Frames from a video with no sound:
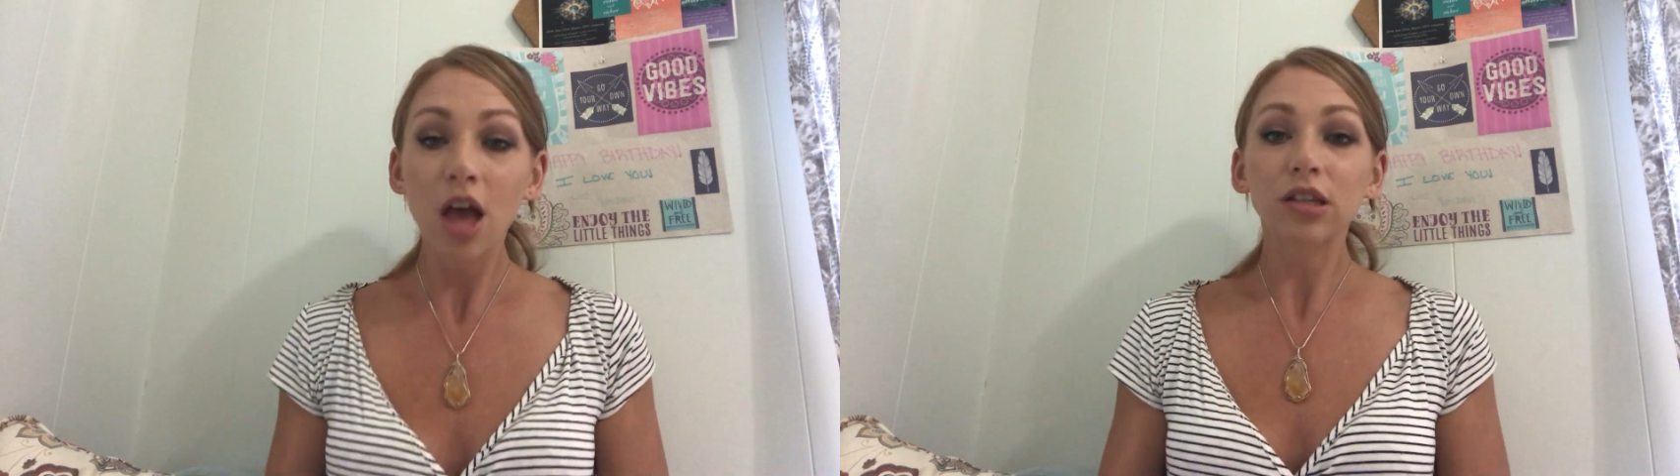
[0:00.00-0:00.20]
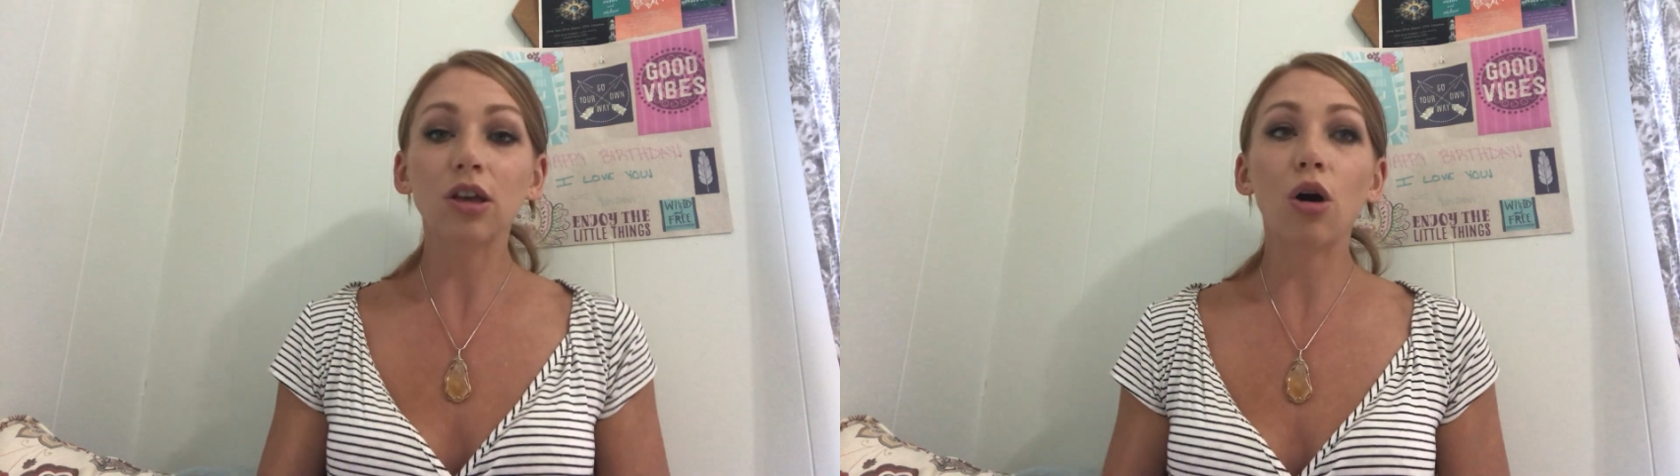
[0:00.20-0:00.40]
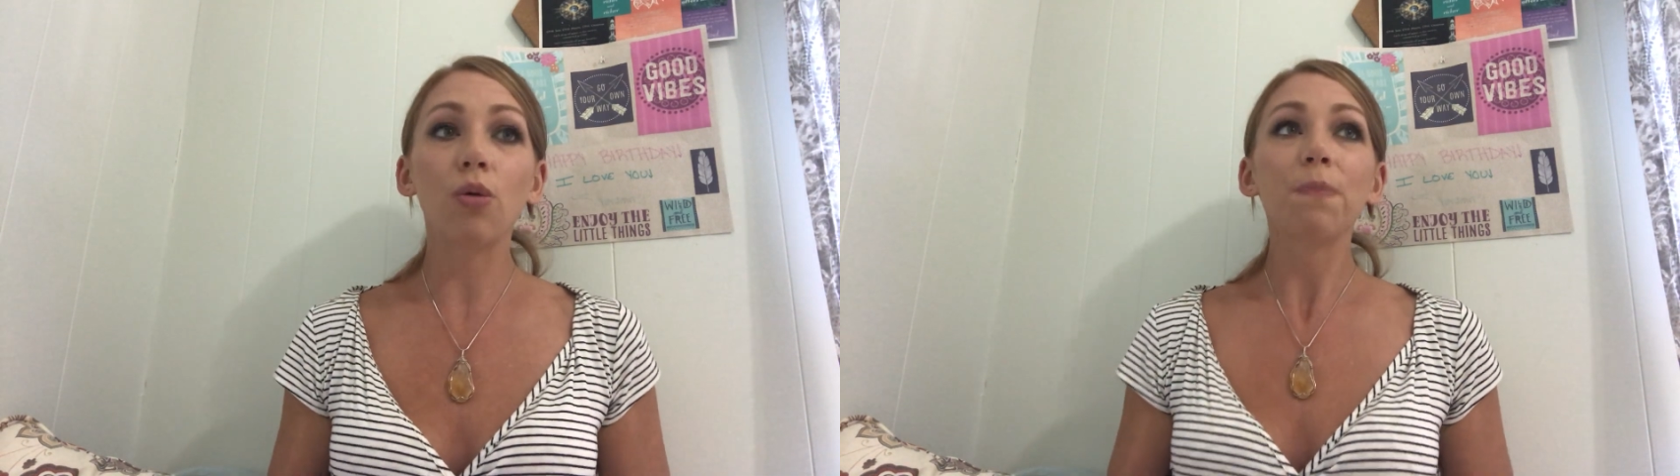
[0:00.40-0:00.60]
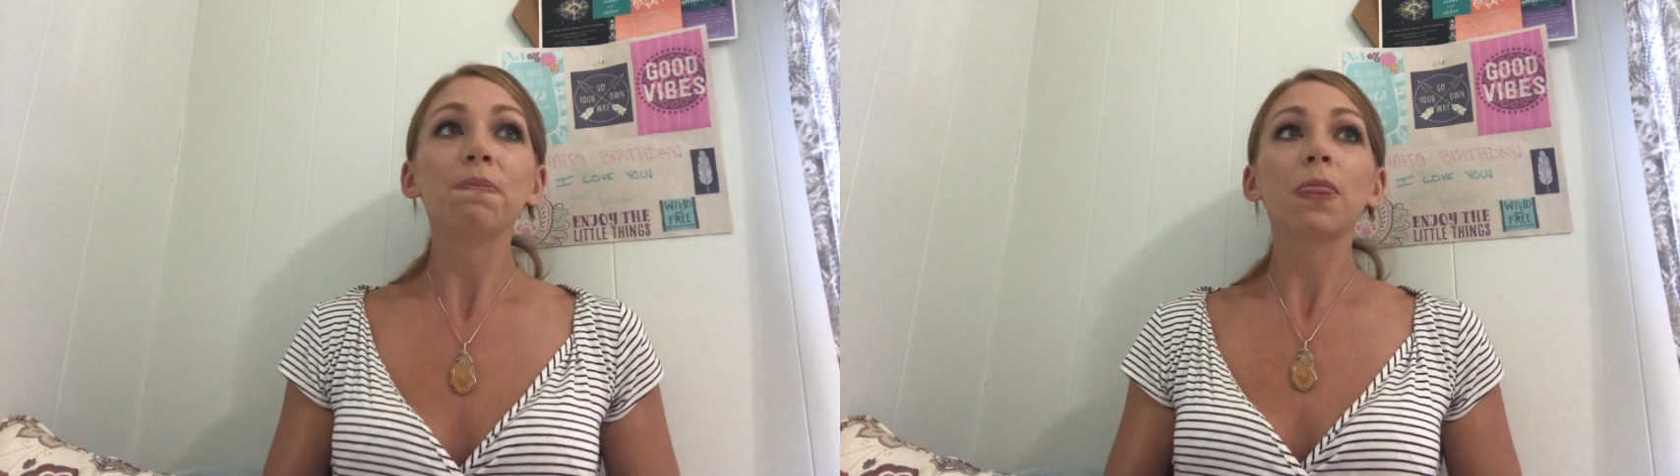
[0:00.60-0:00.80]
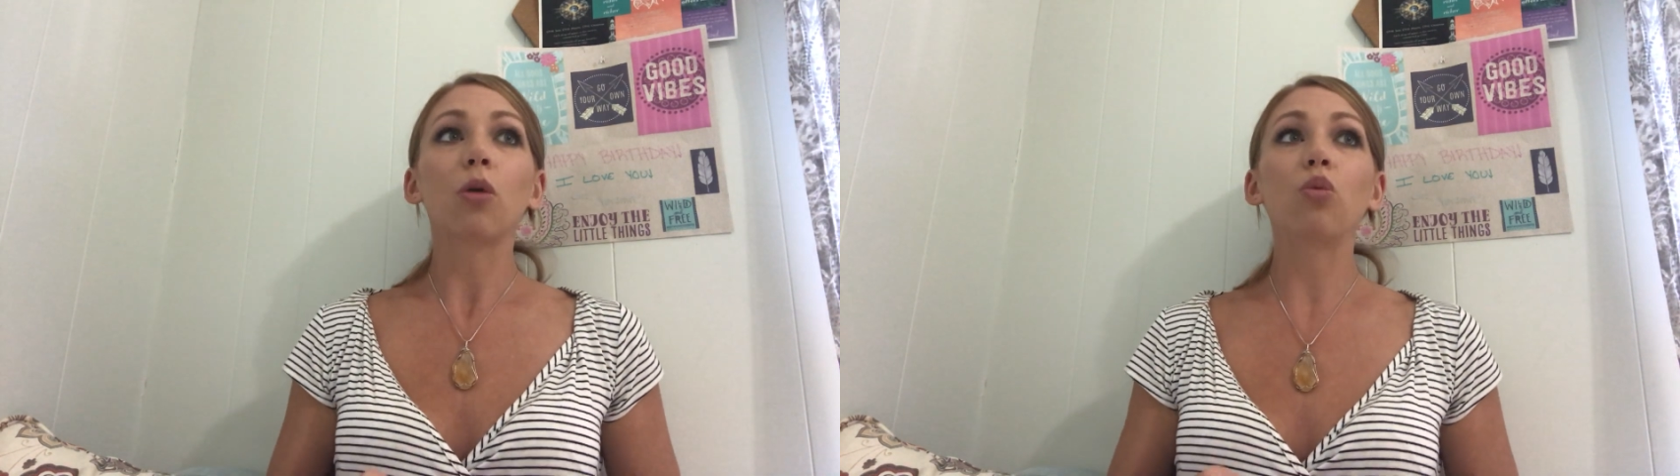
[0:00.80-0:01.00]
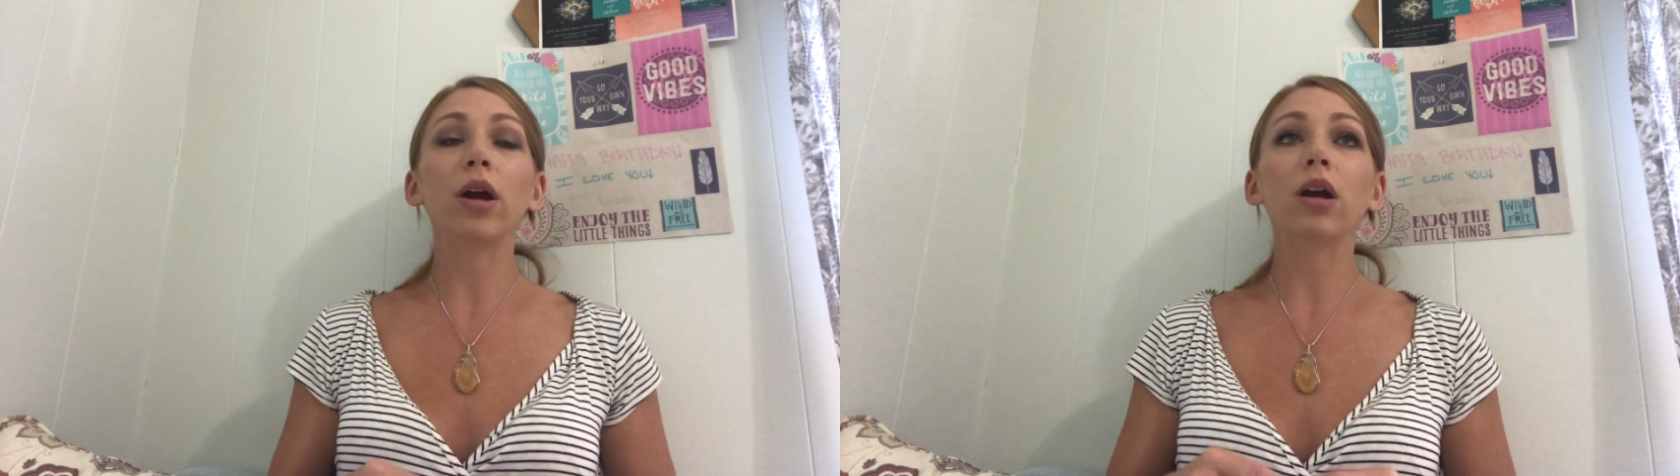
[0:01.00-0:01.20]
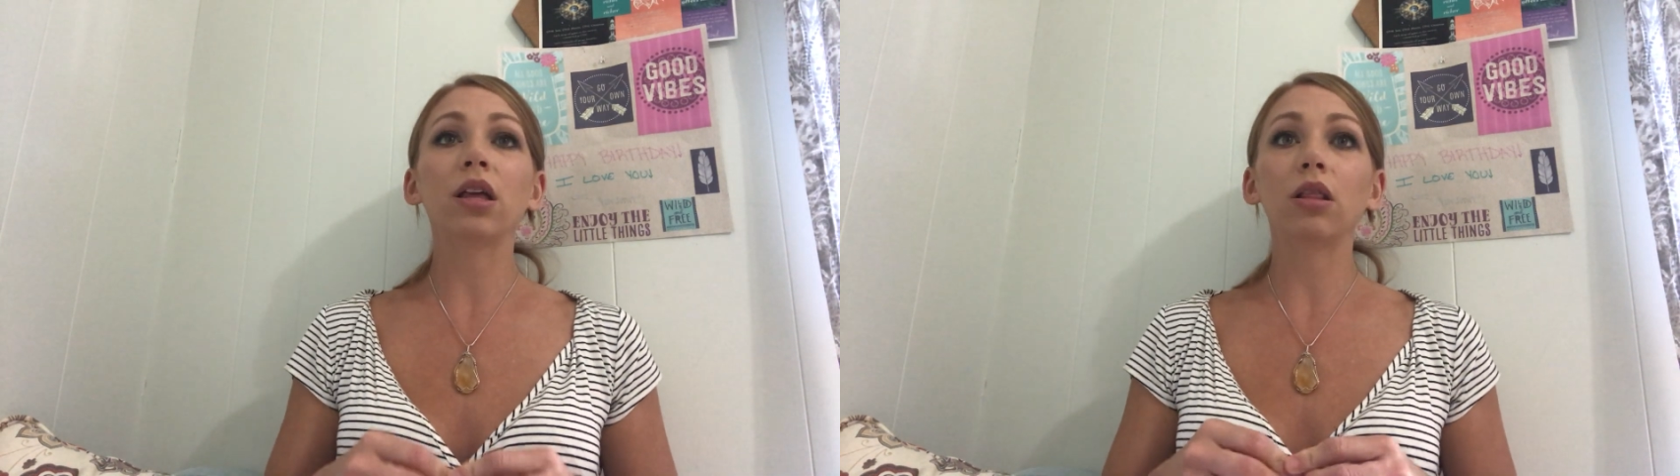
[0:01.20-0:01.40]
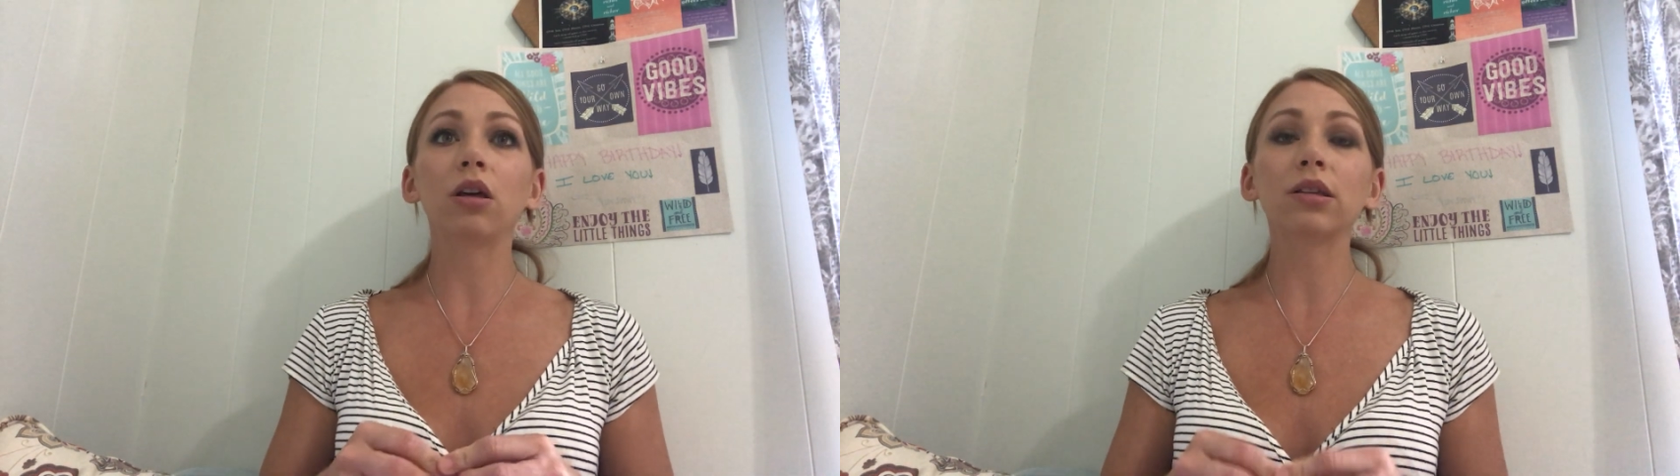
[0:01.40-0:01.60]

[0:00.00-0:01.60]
So where it